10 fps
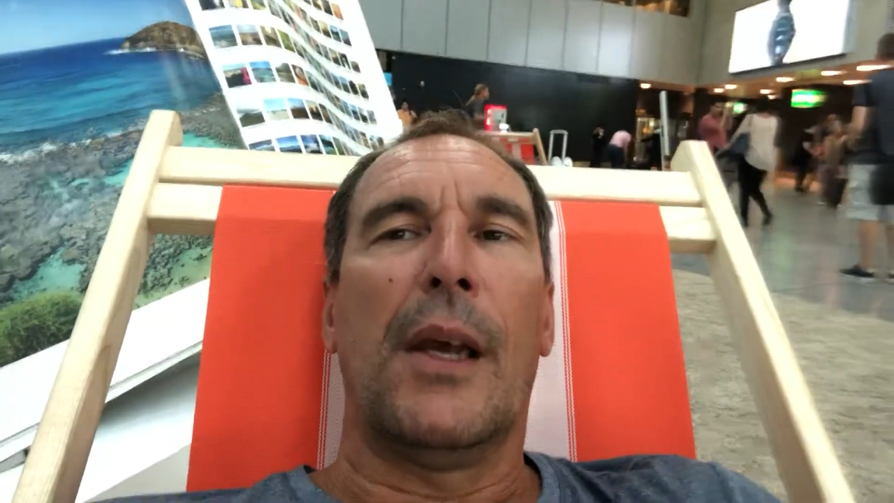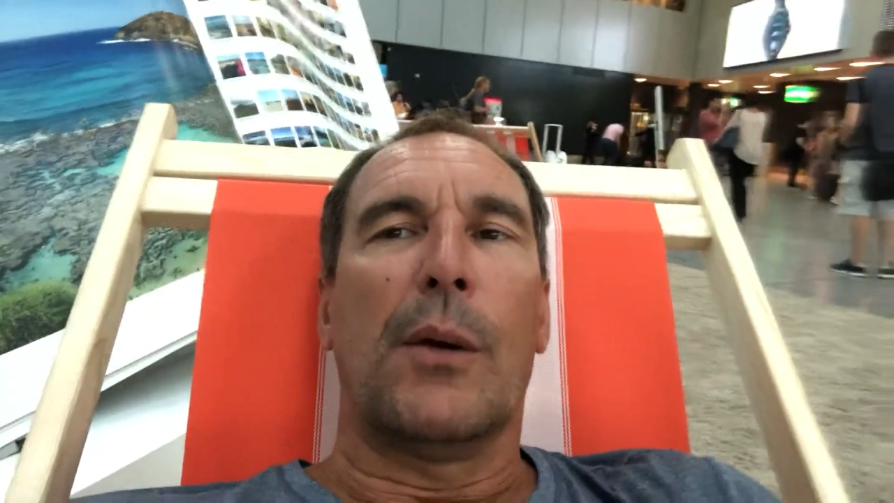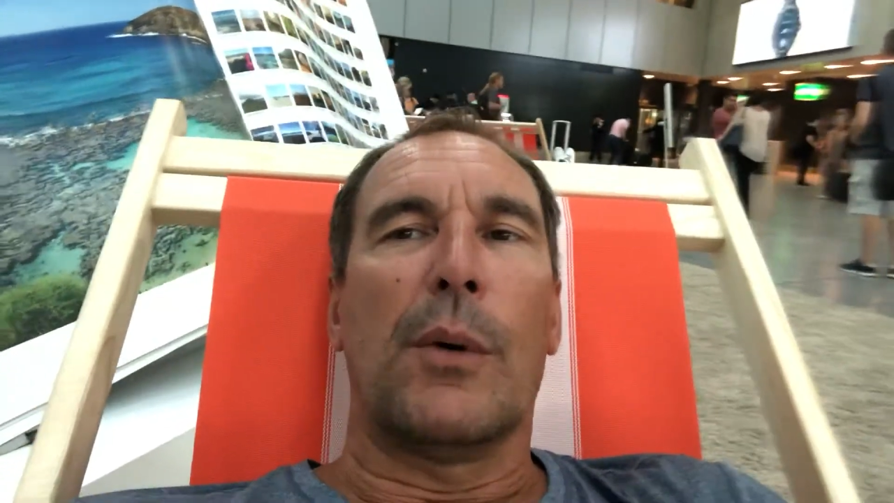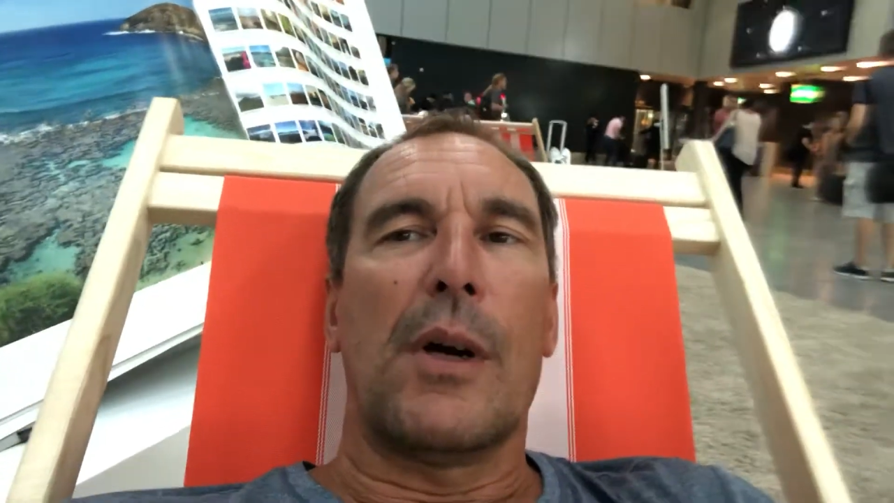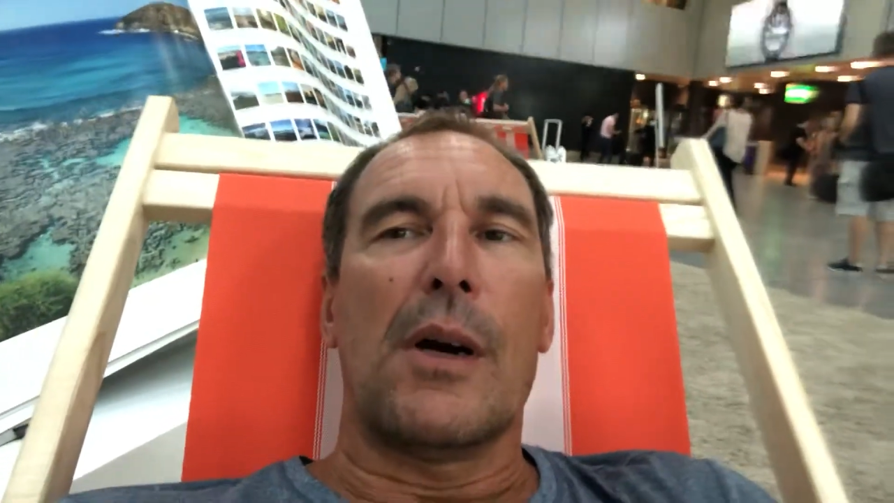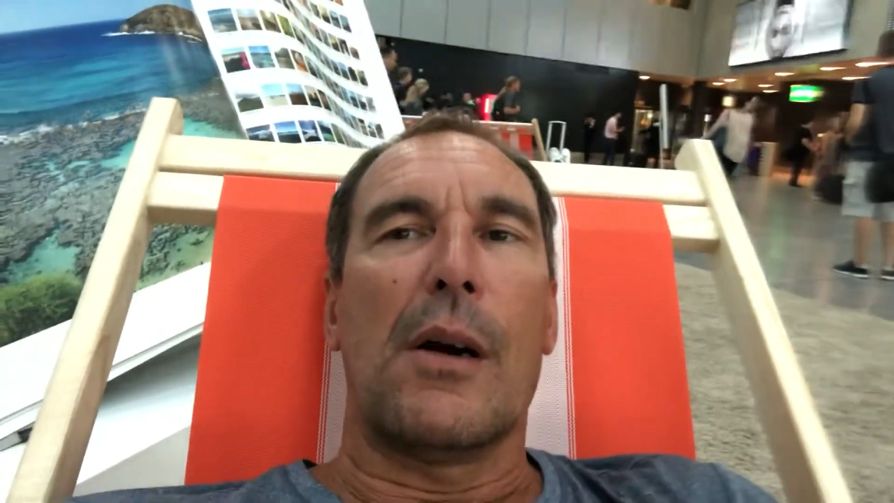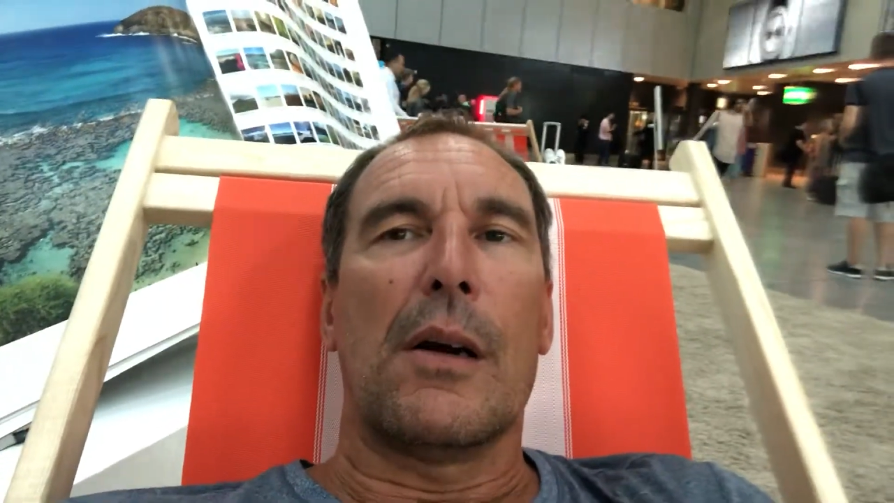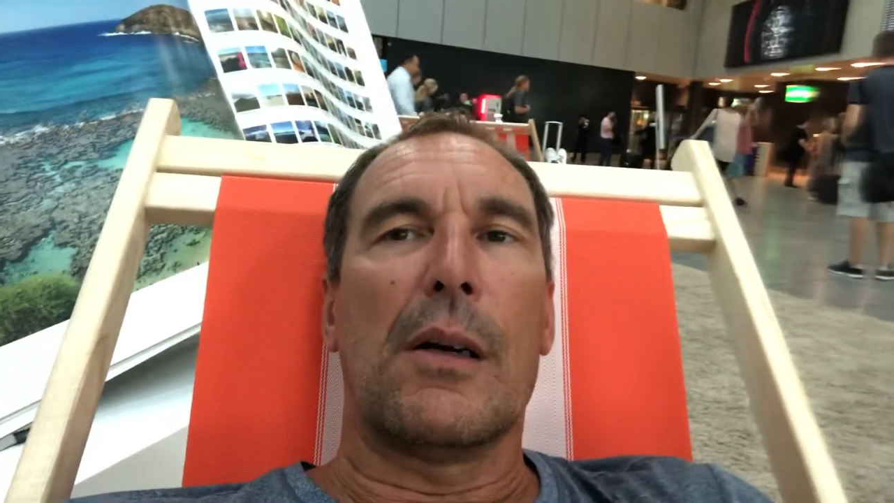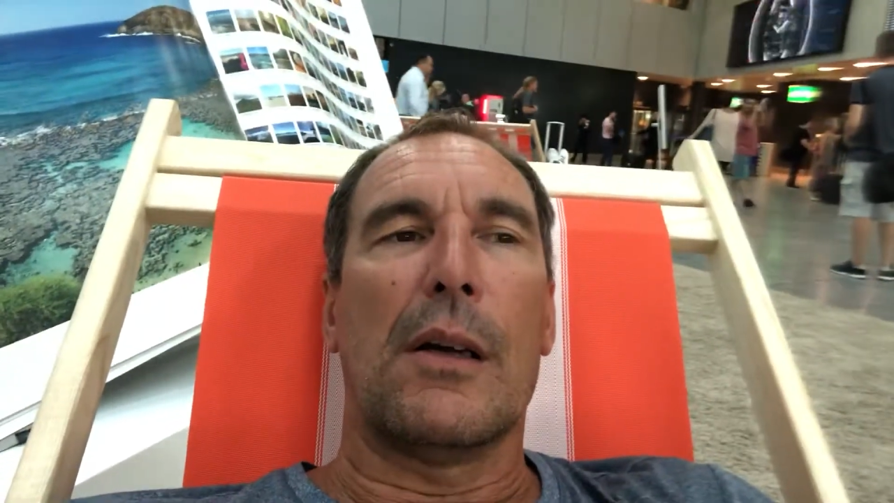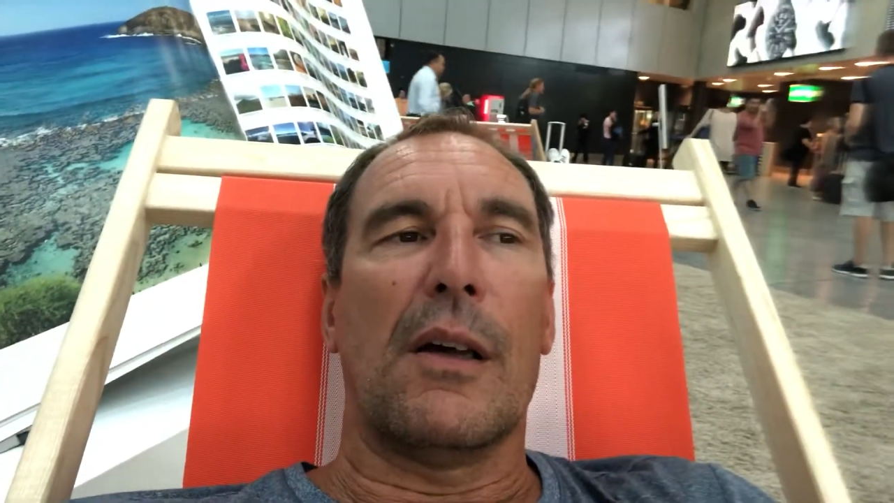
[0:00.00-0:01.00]
where
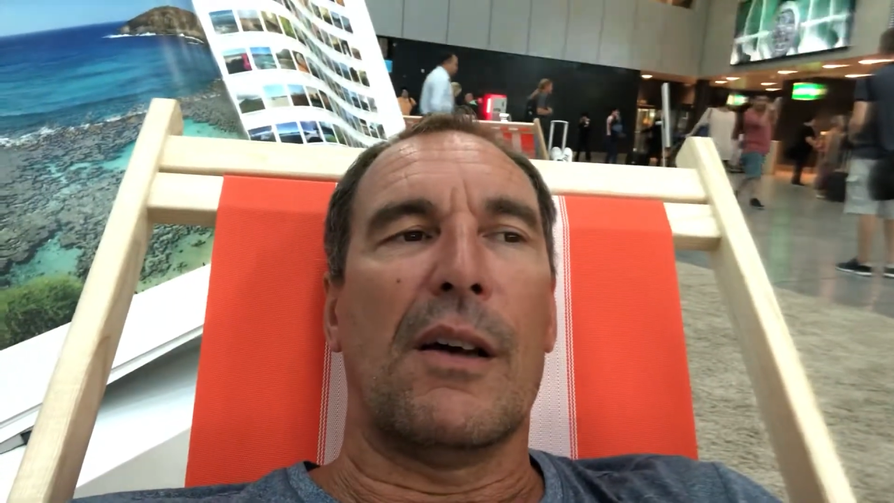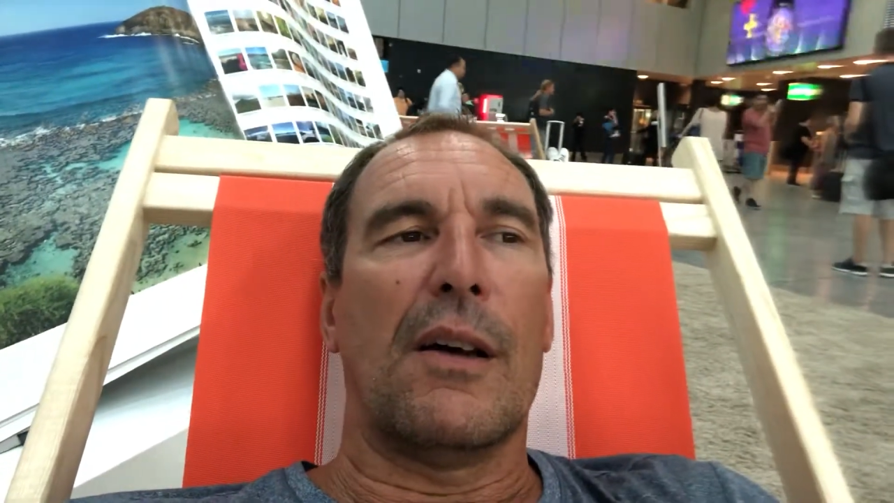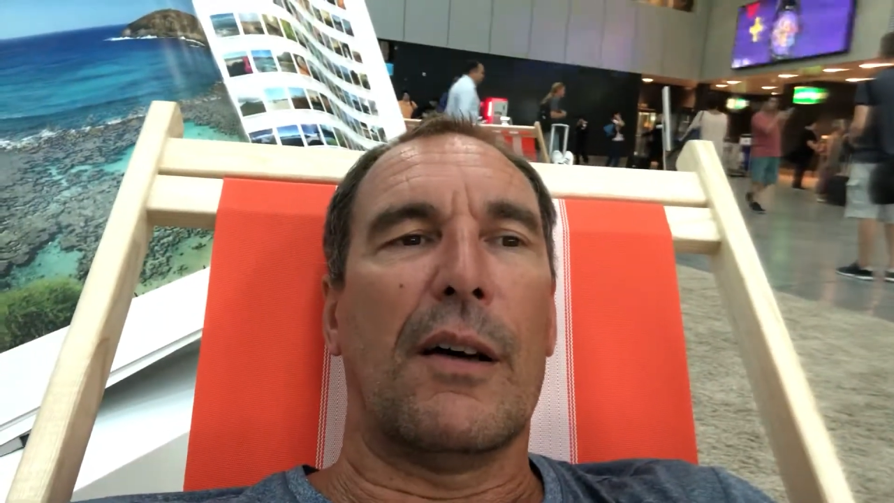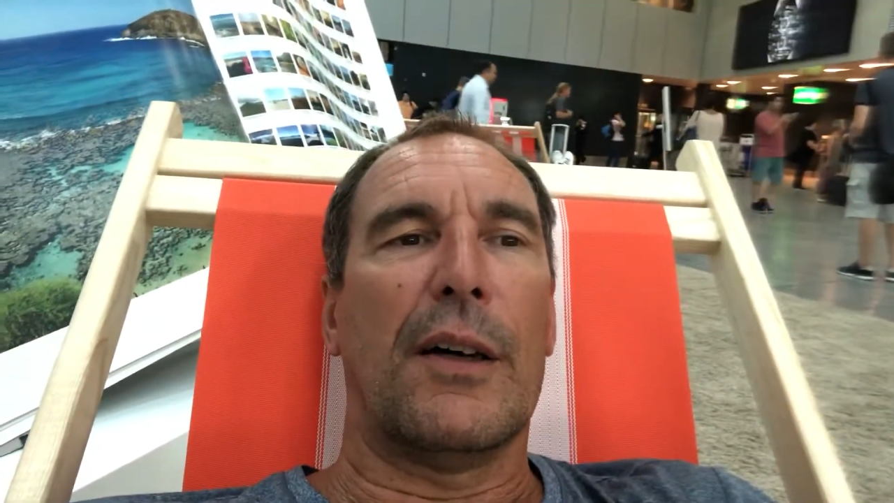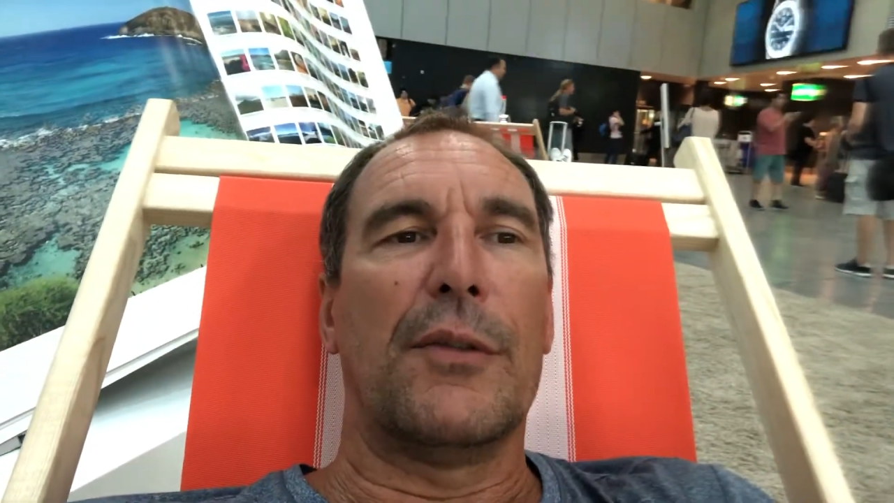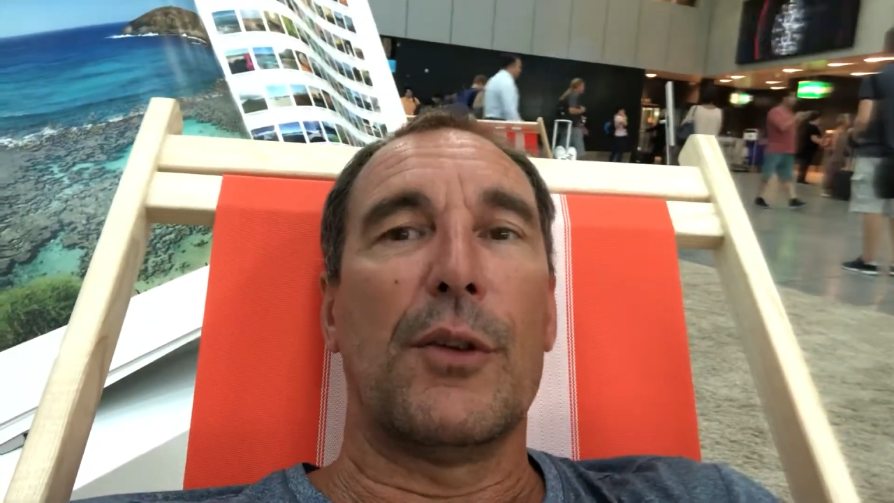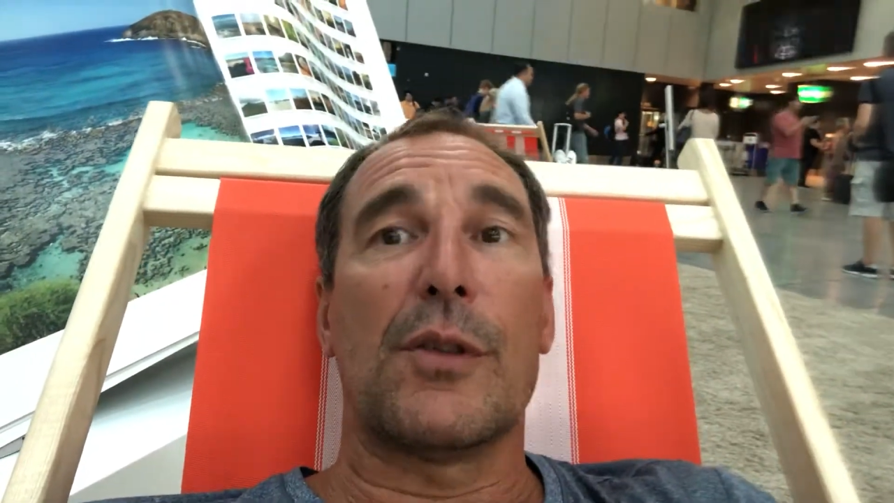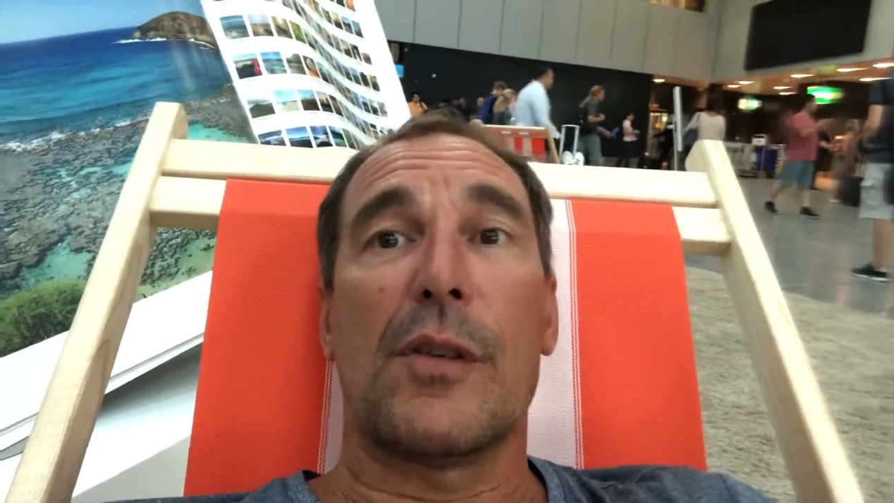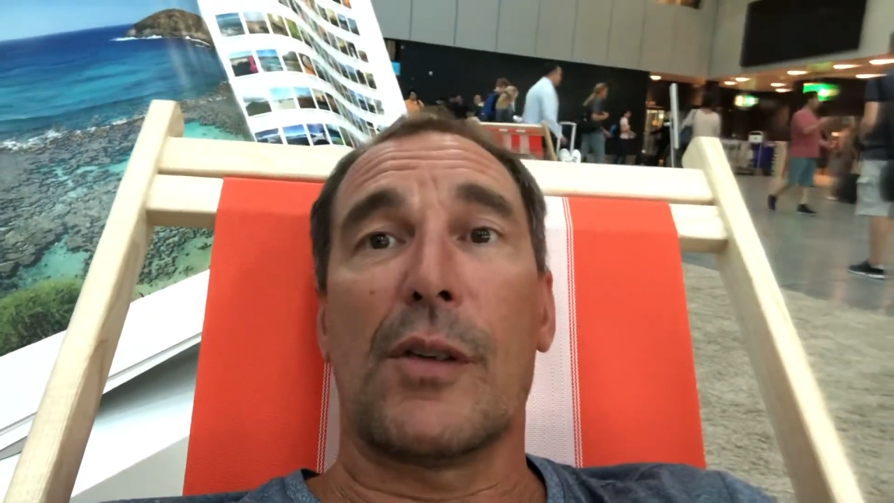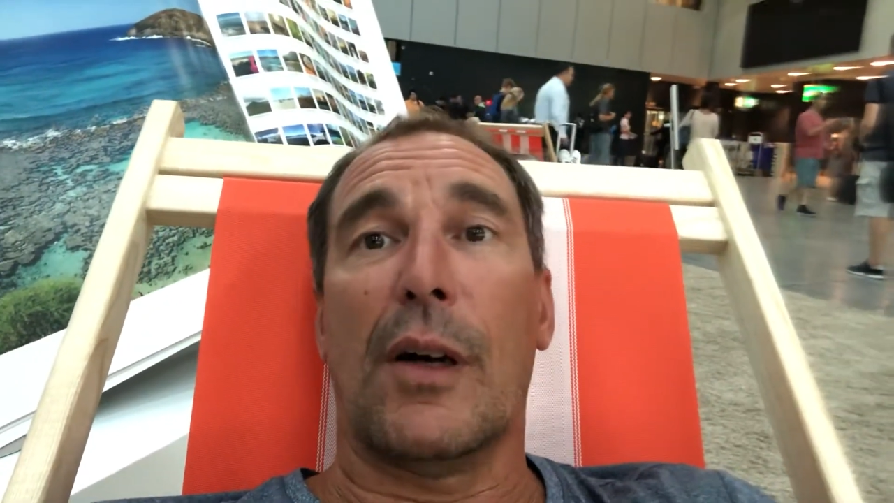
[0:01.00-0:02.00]
I've
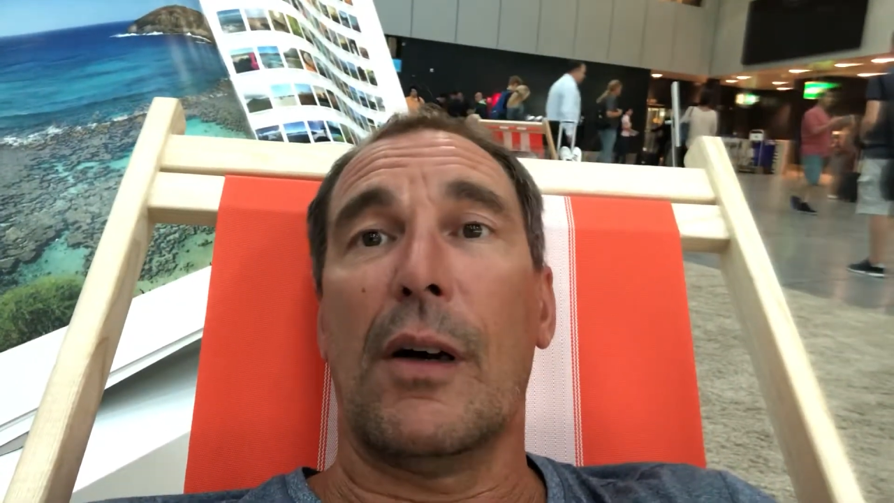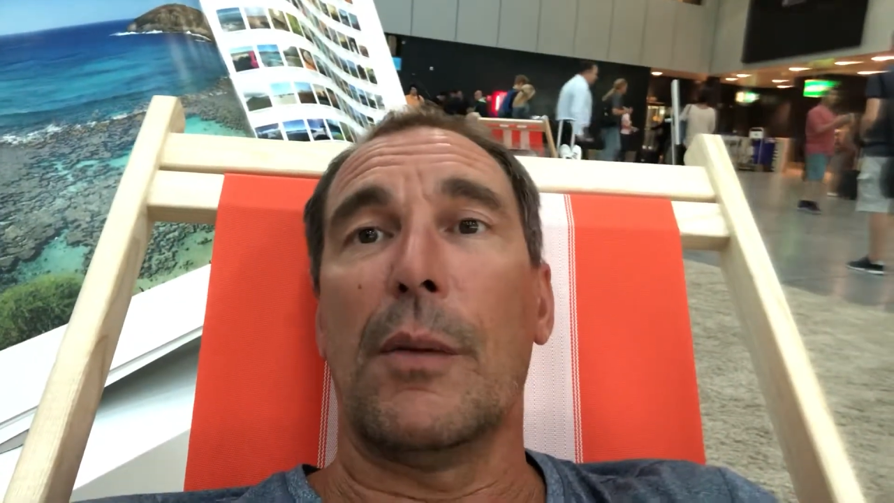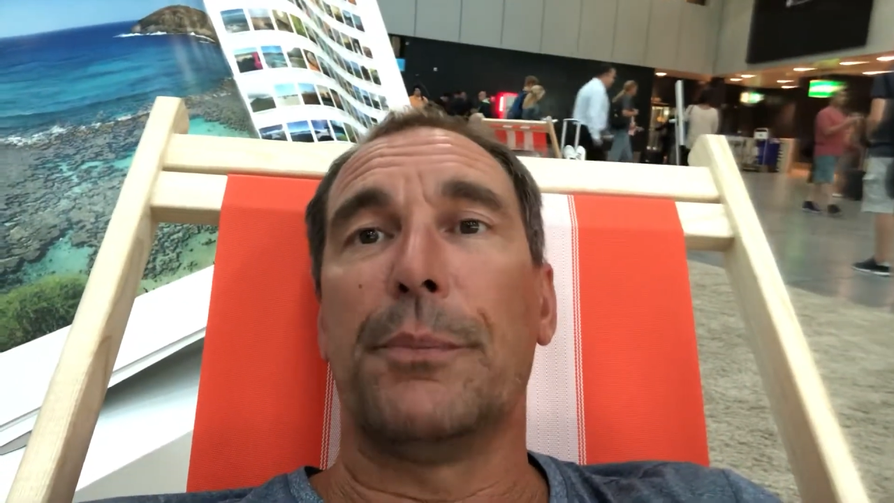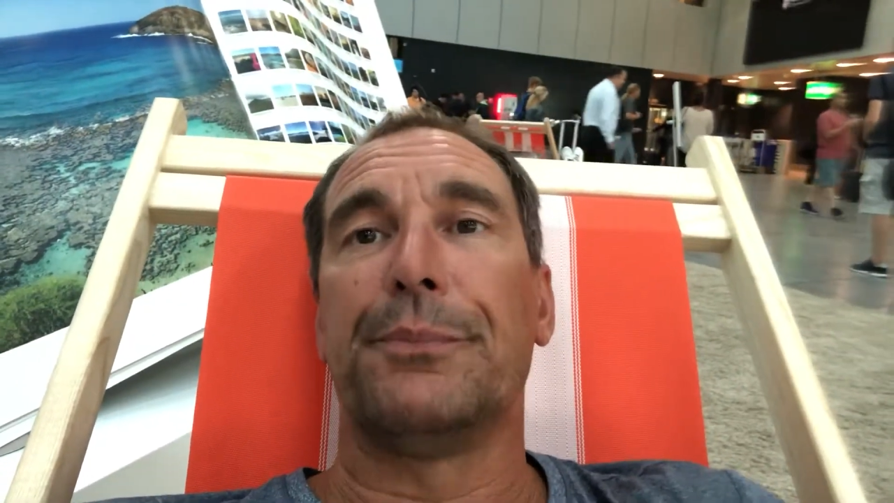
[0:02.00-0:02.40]
used as a hub